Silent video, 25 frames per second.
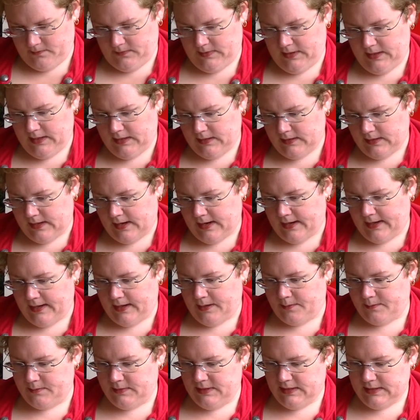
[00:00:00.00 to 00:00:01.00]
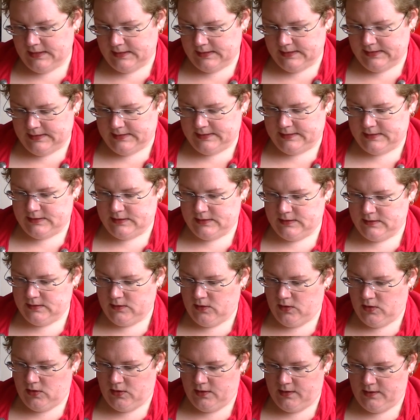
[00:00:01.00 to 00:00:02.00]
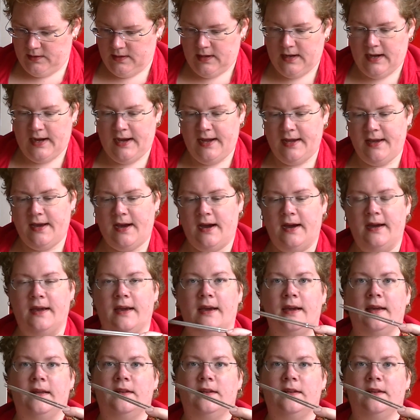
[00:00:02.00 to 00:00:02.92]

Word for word: And I am knitting this on HiyaHiya